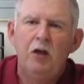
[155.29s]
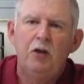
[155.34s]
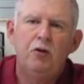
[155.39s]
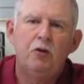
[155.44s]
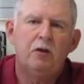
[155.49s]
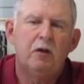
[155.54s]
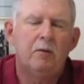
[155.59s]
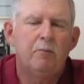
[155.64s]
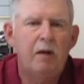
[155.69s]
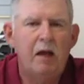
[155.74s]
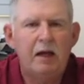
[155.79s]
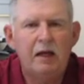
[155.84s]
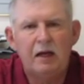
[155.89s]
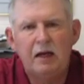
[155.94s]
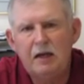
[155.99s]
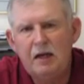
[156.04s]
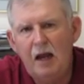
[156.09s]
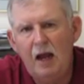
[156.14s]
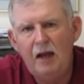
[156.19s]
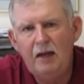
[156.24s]
You can make it
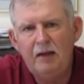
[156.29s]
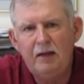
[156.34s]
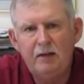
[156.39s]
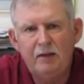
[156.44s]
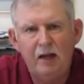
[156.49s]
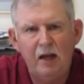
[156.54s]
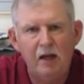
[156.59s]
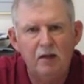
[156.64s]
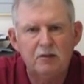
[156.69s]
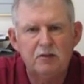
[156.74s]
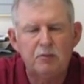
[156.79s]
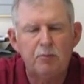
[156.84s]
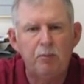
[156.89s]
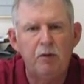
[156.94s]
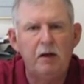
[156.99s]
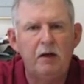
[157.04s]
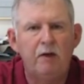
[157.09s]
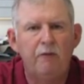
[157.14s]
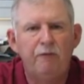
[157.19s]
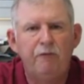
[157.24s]
a 90-10
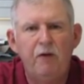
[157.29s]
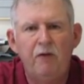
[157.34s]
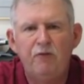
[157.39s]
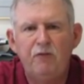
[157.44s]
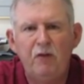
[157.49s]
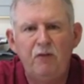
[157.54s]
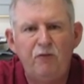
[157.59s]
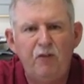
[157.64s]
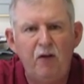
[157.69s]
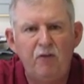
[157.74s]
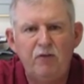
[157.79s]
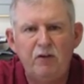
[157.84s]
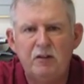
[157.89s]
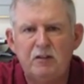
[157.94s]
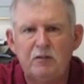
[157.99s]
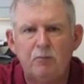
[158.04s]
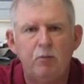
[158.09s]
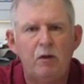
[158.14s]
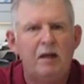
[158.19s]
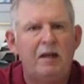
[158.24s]
split, a 50-50
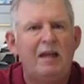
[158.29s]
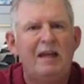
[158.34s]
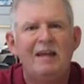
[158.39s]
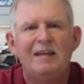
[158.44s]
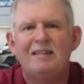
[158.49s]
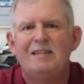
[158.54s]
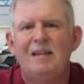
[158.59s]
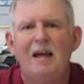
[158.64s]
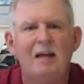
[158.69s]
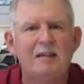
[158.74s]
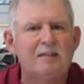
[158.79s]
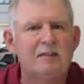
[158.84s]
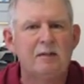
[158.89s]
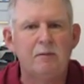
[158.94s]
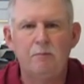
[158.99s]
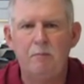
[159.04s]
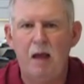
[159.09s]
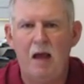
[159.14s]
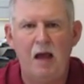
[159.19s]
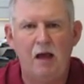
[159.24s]
split. It
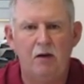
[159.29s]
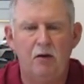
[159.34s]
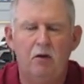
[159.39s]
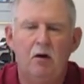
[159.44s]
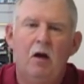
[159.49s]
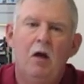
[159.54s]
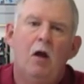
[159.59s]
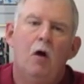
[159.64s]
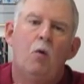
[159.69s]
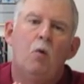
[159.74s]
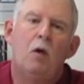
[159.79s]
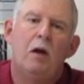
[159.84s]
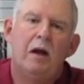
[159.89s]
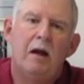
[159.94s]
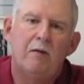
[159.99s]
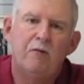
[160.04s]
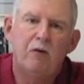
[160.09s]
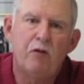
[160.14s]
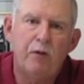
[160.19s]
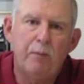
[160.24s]
doesn't matter.
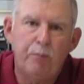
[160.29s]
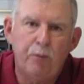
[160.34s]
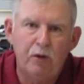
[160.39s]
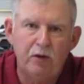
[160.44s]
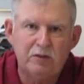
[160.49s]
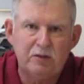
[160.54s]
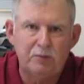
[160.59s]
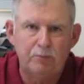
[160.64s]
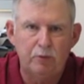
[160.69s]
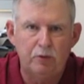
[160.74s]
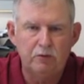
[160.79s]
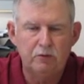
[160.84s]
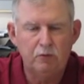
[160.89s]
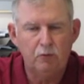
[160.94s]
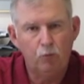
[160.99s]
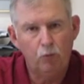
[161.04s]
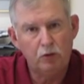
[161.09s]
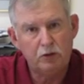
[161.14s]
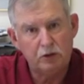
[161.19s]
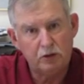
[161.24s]
Whatever the principals,
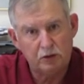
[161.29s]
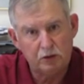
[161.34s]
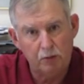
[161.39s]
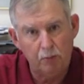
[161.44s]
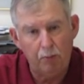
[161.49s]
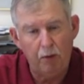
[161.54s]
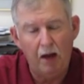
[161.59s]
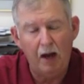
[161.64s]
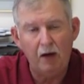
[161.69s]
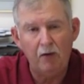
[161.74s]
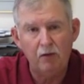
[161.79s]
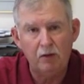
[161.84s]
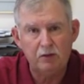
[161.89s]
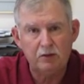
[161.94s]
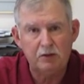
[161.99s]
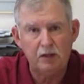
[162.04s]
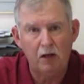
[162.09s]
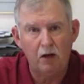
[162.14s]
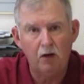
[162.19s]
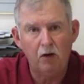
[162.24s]
which is the buyer and
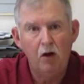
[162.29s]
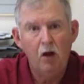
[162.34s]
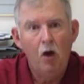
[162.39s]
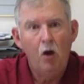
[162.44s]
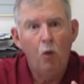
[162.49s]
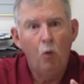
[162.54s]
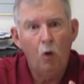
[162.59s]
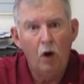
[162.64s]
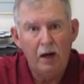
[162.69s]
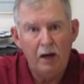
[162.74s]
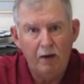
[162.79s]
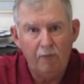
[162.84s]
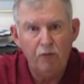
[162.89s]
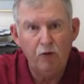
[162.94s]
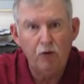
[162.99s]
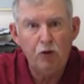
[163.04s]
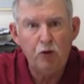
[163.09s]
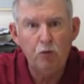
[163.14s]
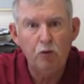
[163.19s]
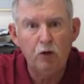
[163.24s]
seller, whatever
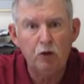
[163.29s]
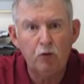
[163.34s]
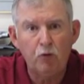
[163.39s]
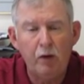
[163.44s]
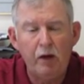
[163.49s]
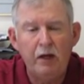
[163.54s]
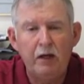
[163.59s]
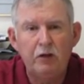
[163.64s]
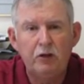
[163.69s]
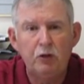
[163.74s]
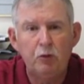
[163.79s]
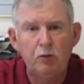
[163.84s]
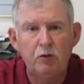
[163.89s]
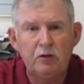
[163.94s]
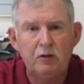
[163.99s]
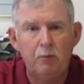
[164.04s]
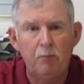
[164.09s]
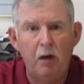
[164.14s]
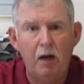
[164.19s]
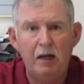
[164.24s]
you agree to do
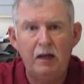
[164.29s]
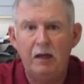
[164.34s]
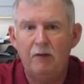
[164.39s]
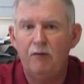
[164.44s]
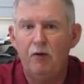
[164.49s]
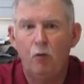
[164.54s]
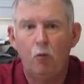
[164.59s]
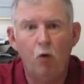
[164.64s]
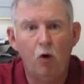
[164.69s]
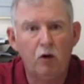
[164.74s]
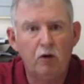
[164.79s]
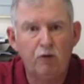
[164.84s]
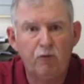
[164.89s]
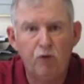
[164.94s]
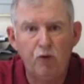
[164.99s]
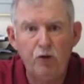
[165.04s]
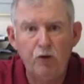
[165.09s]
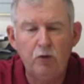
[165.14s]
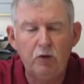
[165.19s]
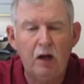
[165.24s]
with the money, if it works
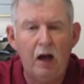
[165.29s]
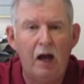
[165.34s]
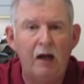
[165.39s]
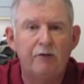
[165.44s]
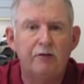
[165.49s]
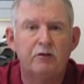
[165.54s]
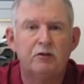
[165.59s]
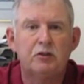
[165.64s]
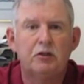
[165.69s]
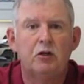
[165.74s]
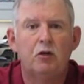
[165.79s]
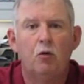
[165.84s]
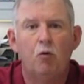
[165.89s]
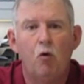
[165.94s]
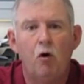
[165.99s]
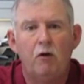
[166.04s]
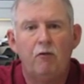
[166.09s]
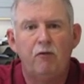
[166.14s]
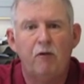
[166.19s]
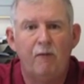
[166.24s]
for you guys, it's going to
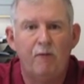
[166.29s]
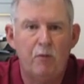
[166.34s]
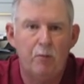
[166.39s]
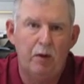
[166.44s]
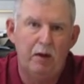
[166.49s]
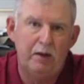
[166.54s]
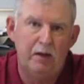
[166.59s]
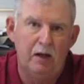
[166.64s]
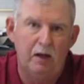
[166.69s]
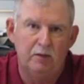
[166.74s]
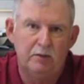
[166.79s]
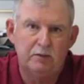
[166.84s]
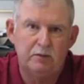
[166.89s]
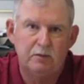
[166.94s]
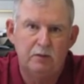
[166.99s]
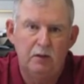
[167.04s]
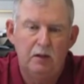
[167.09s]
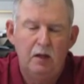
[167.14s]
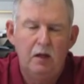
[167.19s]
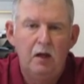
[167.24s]
work for everybody
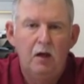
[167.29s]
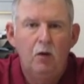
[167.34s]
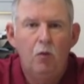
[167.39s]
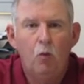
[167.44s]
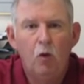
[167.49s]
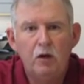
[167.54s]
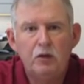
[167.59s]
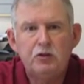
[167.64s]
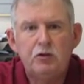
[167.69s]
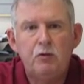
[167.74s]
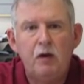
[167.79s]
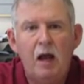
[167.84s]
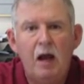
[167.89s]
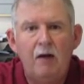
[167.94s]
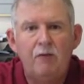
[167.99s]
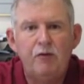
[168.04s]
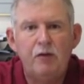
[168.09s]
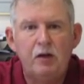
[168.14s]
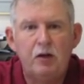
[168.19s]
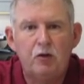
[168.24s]
else. Once you
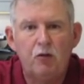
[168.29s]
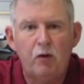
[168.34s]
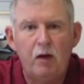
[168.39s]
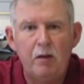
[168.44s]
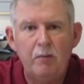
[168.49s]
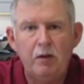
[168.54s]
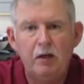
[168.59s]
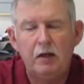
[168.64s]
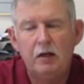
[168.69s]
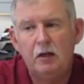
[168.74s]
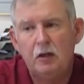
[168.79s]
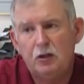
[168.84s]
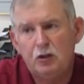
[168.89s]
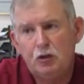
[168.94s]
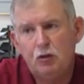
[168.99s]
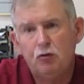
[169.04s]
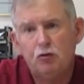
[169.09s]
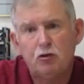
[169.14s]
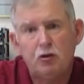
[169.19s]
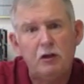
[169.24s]
have the agreement, and it's
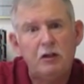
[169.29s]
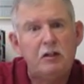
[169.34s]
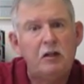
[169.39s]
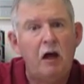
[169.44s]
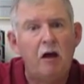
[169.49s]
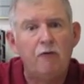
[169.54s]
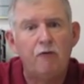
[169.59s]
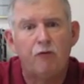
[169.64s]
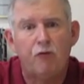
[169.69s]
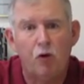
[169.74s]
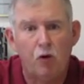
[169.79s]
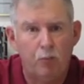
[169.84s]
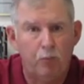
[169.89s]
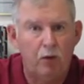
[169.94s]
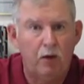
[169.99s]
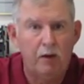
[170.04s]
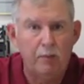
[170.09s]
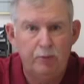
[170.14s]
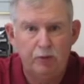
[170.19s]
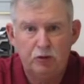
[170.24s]
usually done
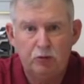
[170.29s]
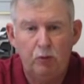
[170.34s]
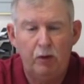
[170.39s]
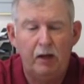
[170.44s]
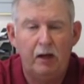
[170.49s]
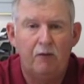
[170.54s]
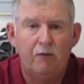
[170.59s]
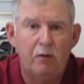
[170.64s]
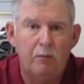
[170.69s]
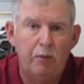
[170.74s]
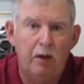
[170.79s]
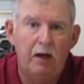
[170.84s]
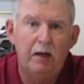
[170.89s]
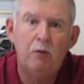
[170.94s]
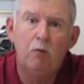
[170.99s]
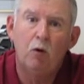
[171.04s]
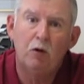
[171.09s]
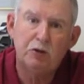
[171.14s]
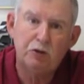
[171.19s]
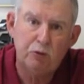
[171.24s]
verbally between everybody,
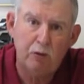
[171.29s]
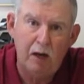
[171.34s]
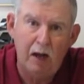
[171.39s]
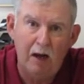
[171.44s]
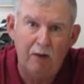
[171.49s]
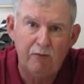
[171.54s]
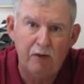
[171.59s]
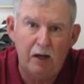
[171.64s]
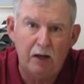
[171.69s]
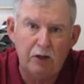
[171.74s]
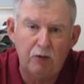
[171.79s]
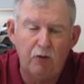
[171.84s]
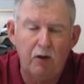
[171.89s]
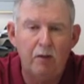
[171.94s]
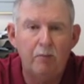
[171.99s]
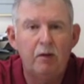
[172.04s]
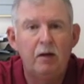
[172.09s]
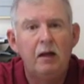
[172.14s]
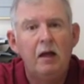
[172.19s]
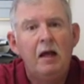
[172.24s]
once you have that
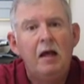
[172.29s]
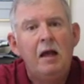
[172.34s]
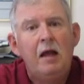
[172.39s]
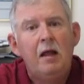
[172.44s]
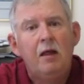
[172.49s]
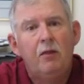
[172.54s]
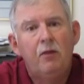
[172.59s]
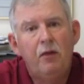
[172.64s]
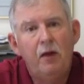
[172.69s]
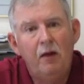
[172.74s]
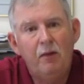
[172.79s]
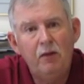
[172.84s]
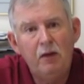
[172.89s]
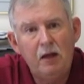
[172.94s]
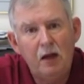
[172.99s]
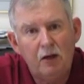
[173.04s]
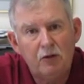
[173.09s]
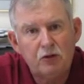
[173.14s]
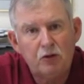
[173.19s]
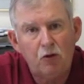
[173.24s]
agreement, then
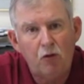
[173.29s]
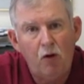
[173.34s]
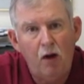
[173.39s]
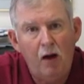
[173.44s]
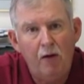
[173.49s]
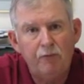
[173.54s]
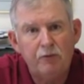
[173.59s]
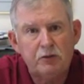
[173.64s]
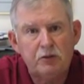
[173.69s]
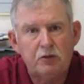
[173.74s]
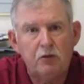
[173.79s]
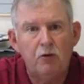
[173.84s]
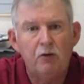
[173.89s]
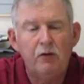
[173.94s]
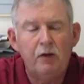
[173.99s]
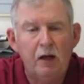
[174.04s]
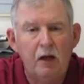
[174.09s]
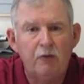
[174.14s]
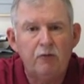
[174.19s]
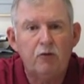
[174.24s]
the escrow officer or
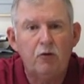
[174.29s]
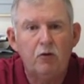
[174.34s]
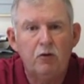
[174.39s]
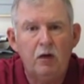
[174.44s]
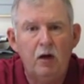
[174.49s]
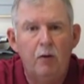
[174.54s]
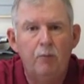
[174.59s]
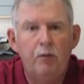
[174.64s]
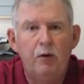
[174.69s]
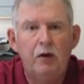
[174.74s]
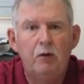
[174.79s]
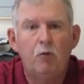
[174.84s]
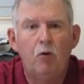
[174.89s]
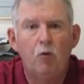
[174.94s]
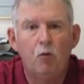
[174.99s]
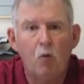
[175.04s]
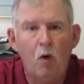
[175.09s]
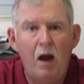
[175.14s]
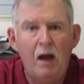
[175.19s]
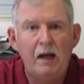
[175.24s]
the escrow company
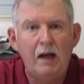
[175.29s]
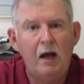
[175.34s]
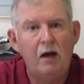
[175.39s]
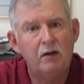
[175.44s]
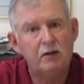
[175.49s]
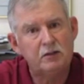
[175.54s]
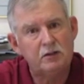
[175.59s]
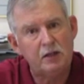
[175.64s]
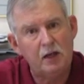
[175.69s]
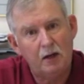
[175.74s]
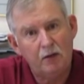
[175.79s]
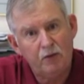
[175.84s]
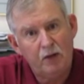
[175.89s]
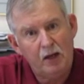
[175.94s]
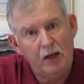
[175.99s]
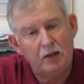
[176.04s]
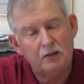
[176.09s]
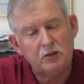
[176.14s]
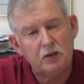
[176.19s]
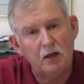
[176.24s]
will write out a set of
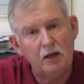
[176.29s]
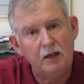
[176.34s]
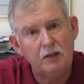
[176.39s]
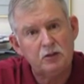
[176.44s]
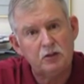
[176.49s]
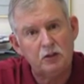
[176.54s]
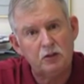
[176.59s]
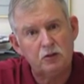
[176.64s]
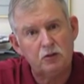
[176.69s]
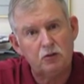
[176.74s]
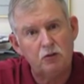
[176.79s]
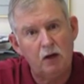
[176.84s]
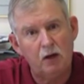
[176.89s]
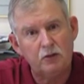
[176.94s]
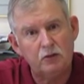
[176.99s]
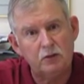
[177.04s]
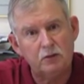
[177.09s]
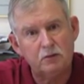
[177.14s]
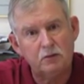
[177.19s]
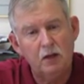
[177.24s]
cancellation
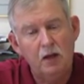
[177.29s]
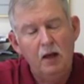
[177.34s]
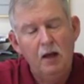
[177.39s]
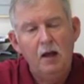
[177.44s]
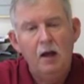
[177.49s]
instructions.